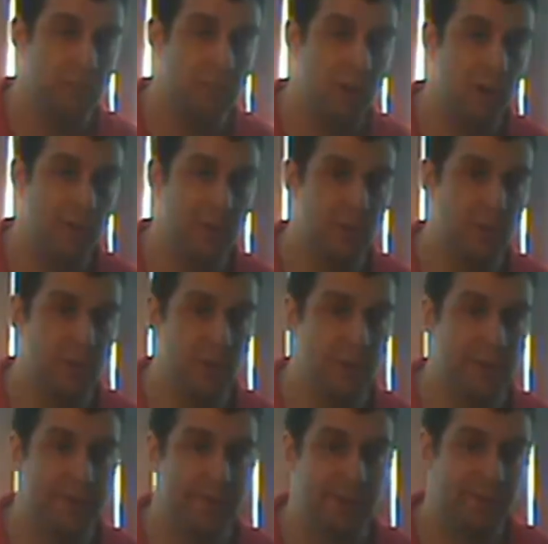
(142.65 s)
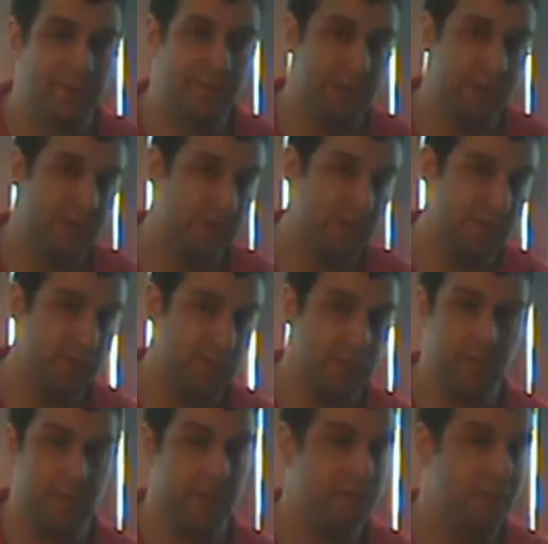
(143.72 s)
Harlem 125th is
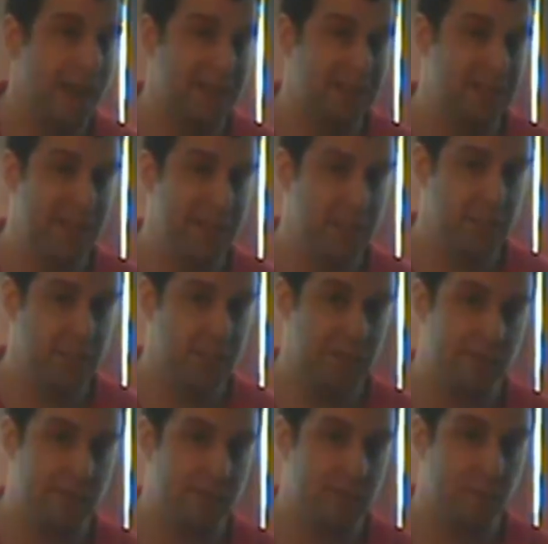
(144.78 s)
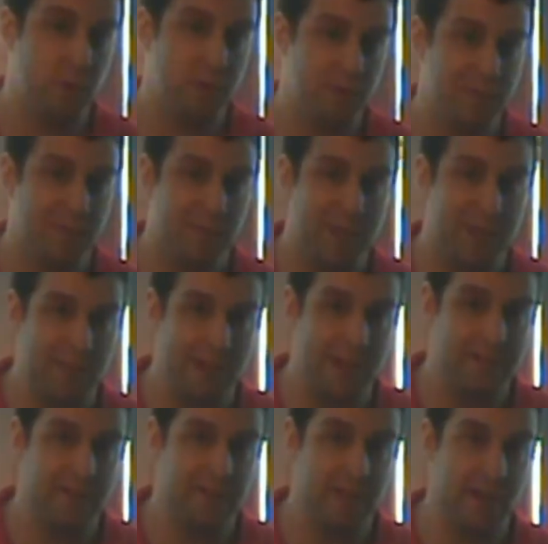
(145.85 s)
pack station. There's four subway
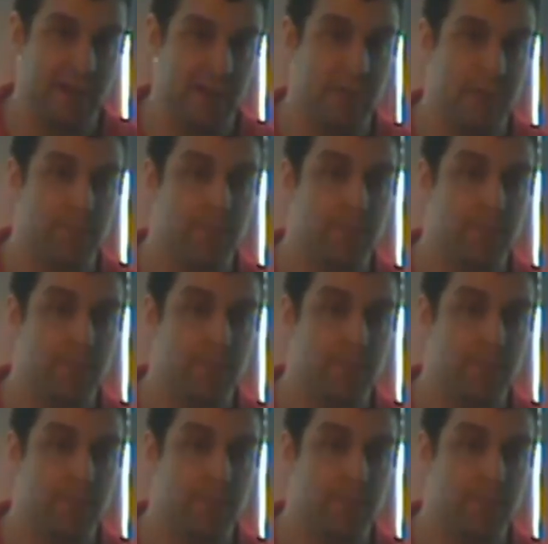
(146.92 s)
lines there.